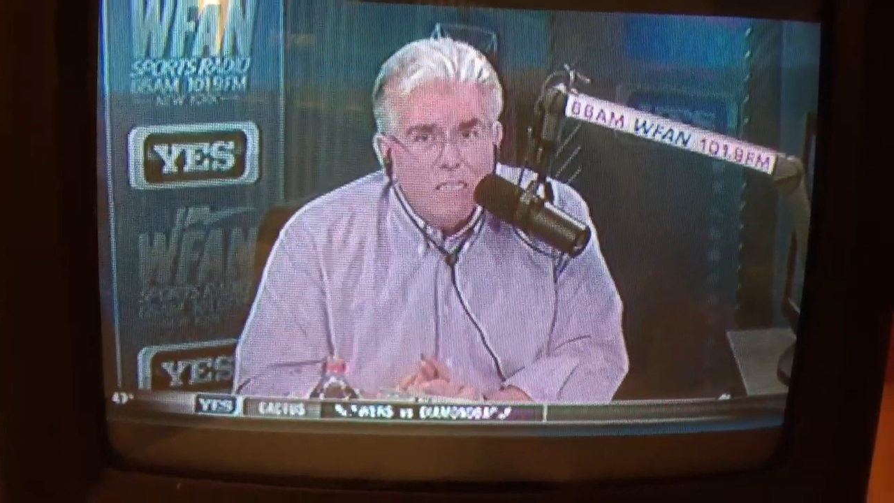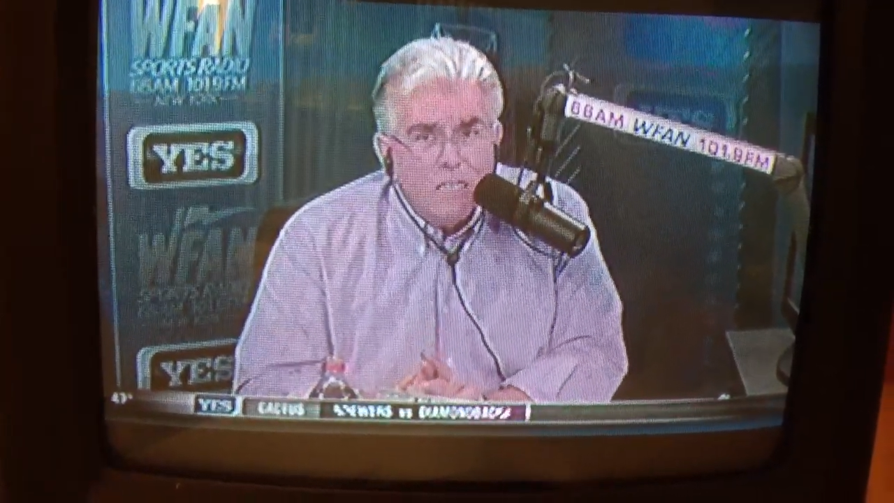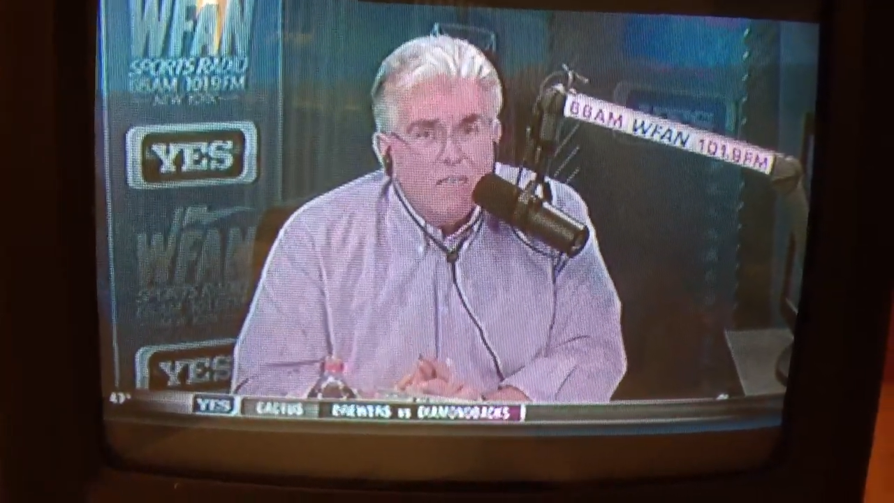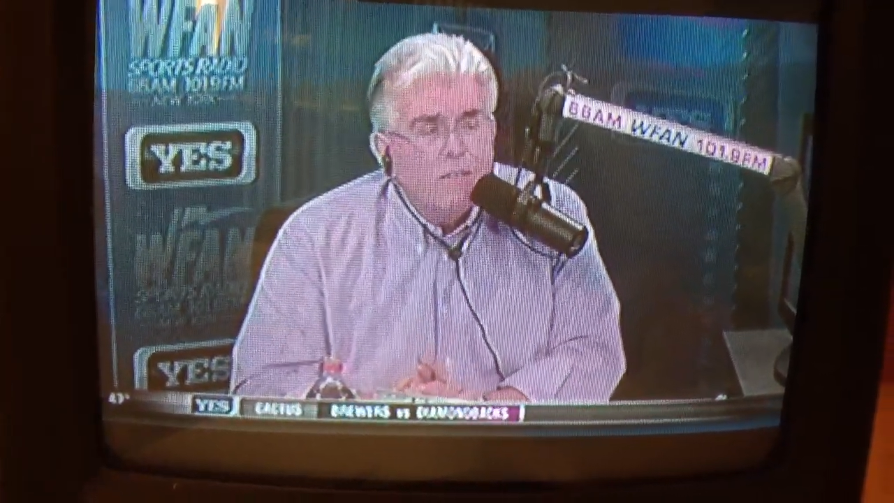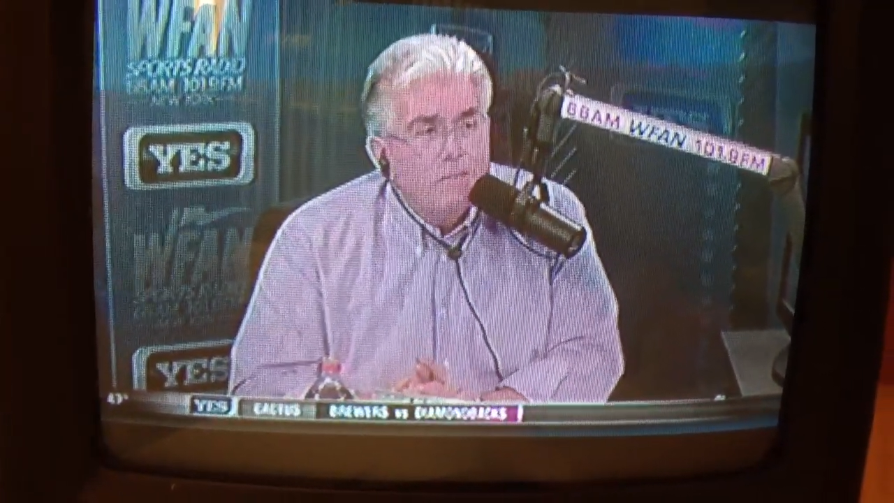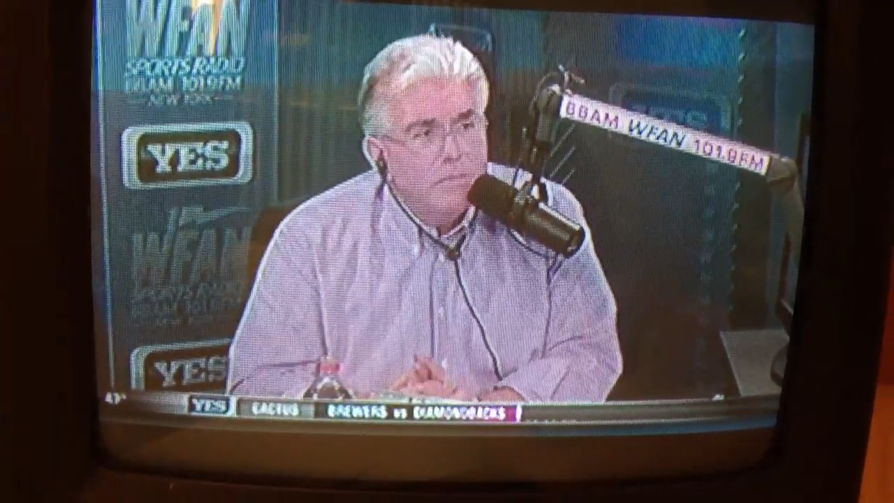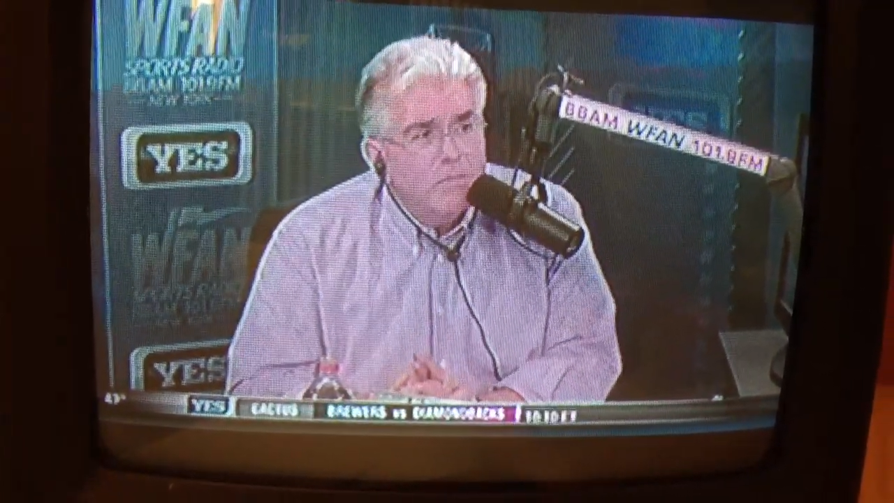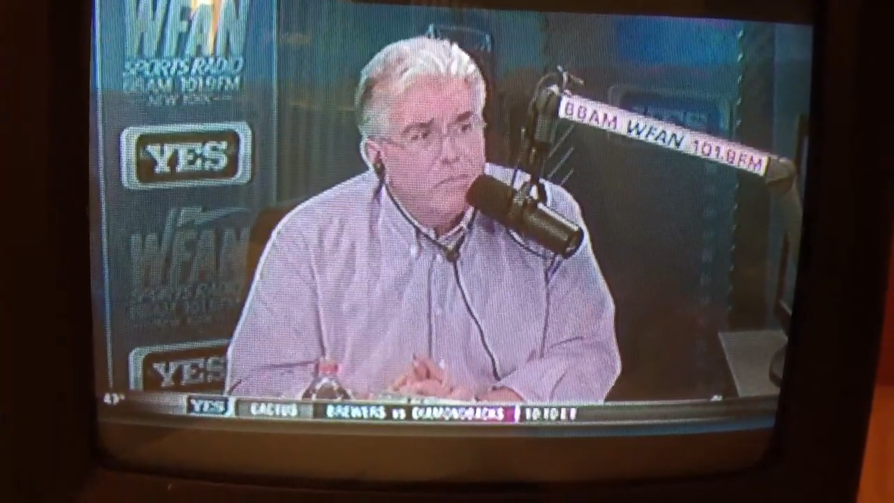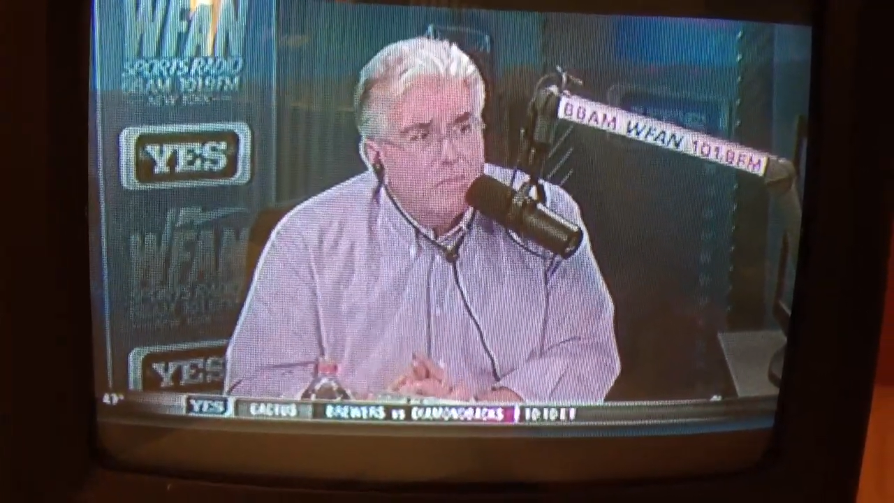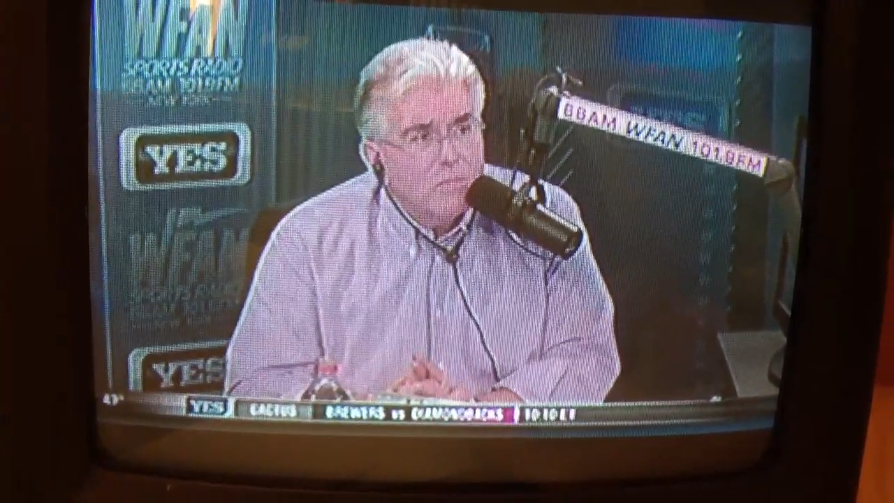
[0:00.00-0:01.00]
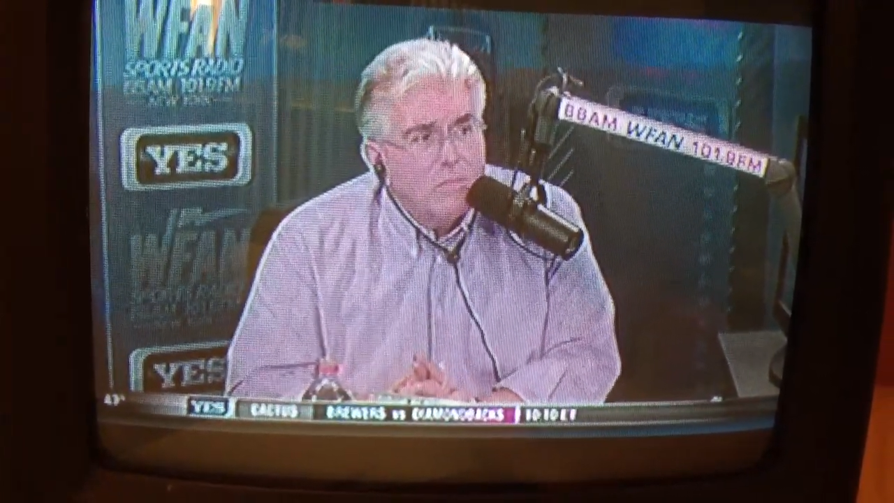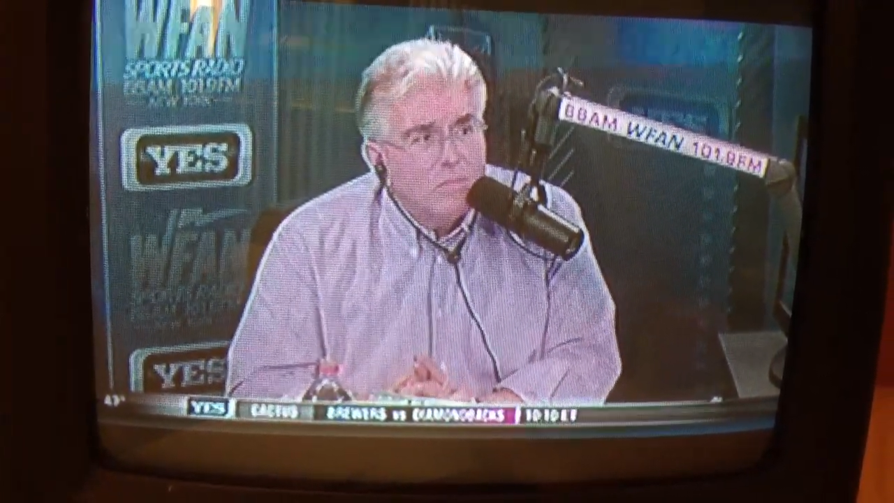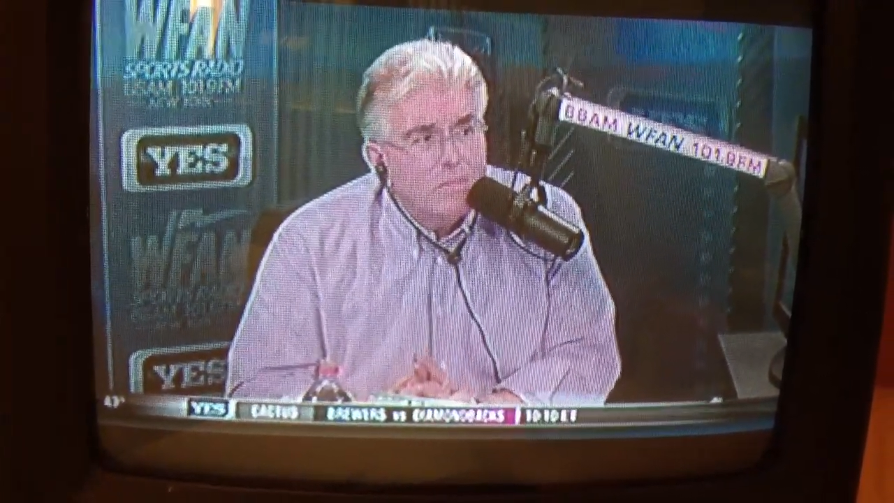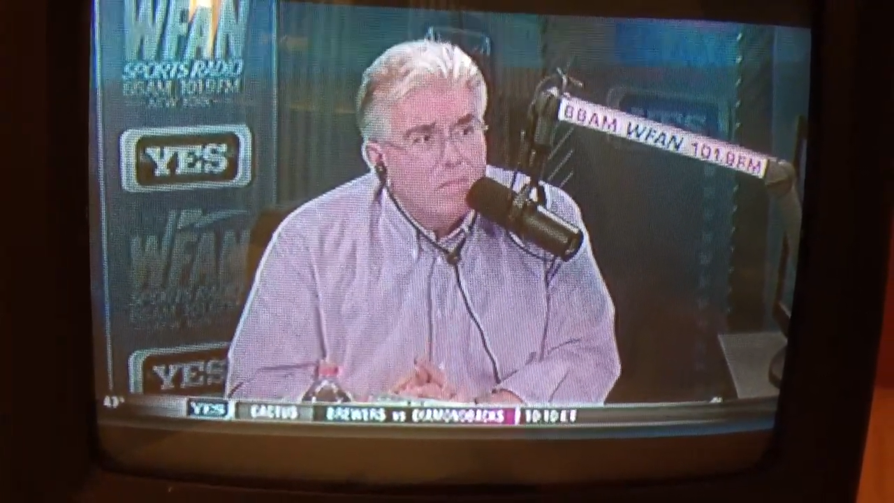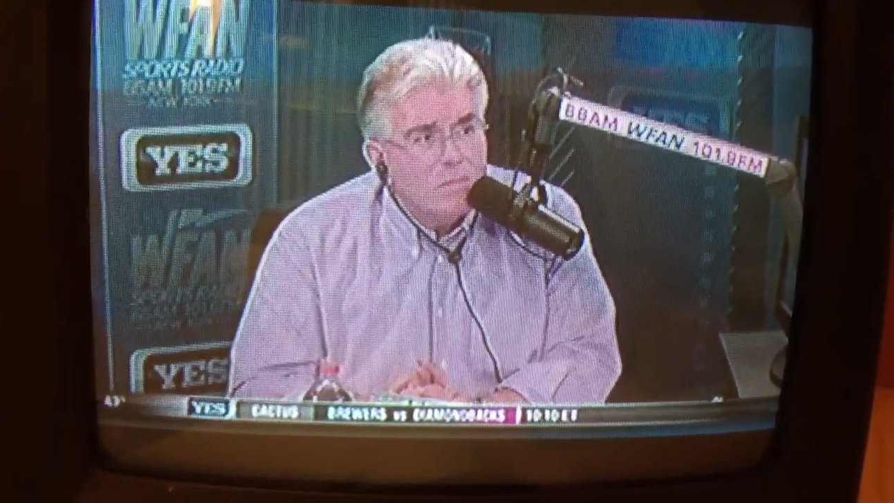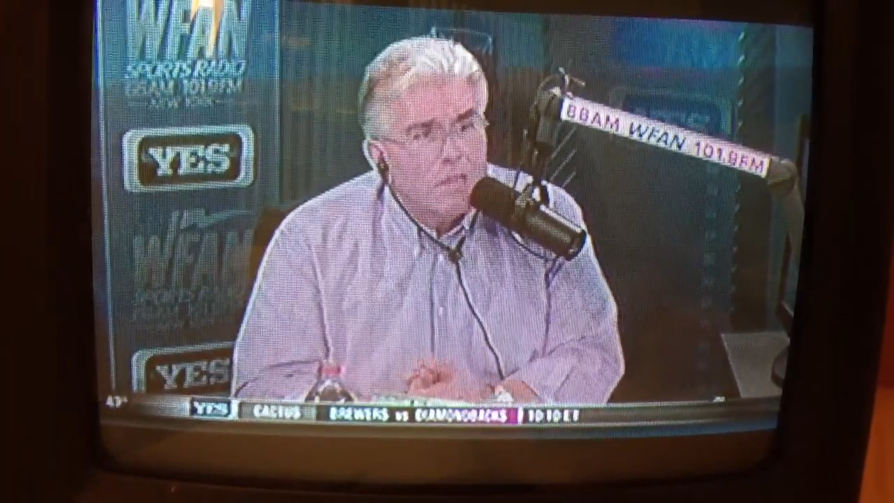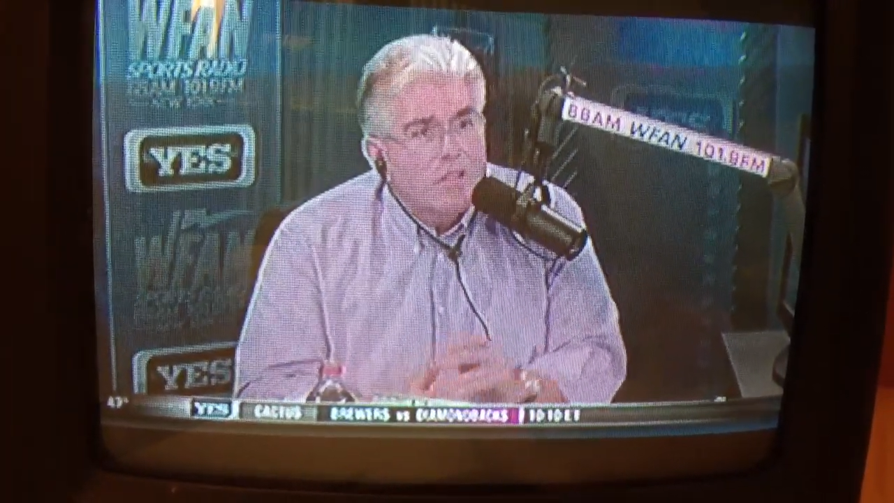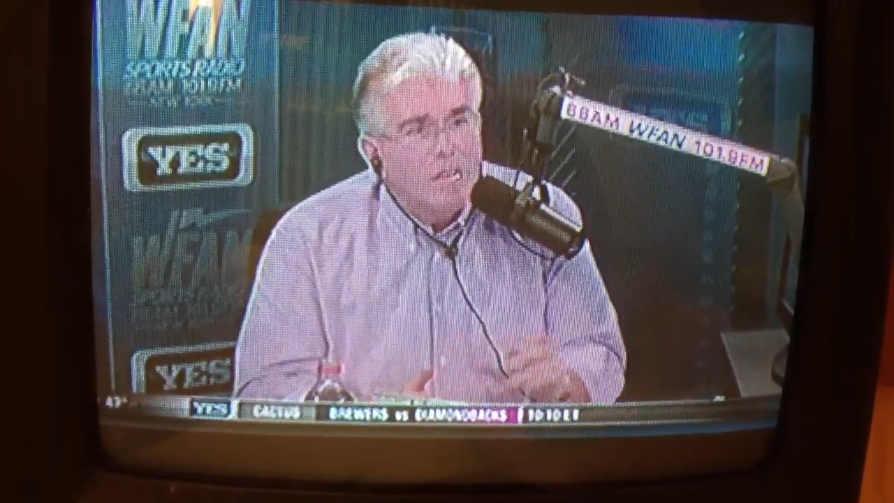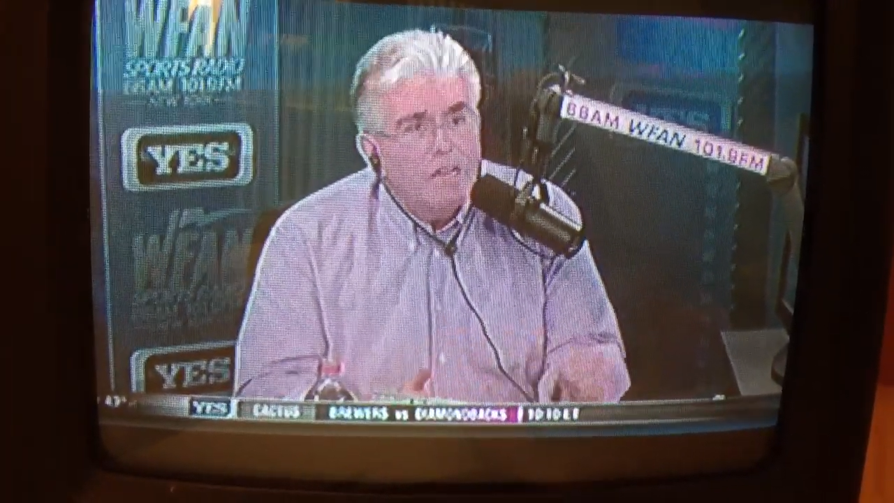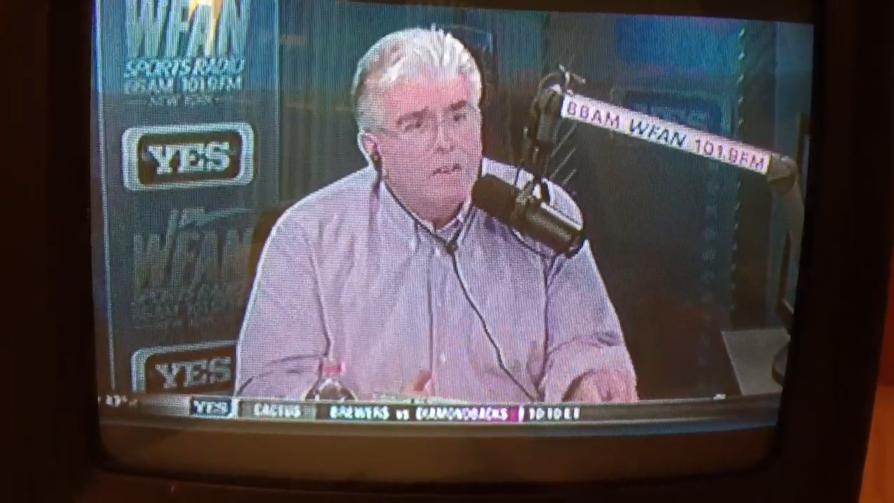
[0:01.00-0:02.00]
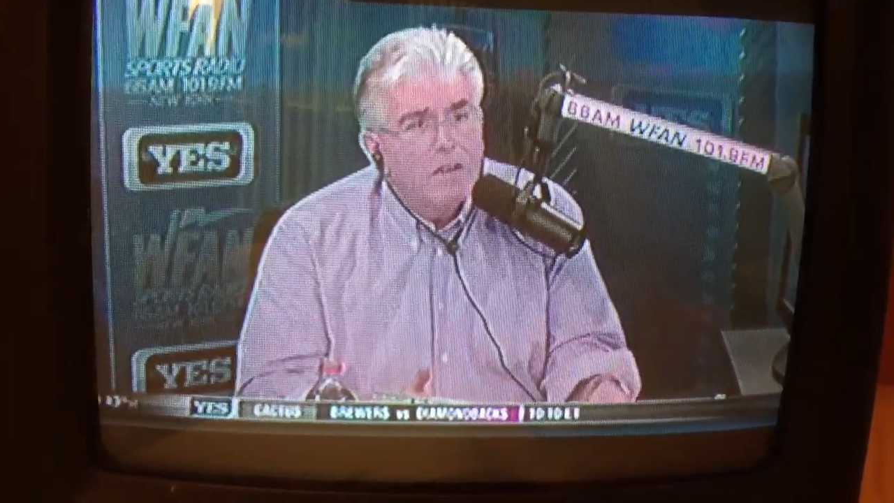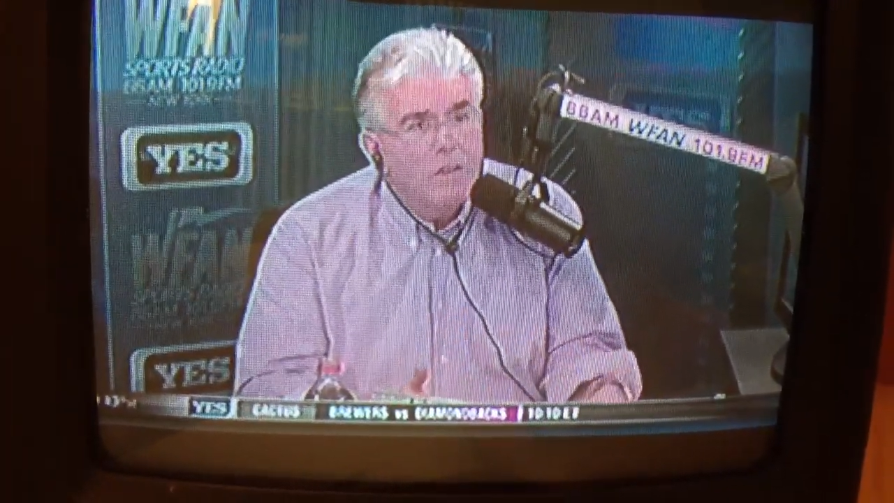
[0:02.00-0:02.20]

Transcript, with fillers: it. Is that it?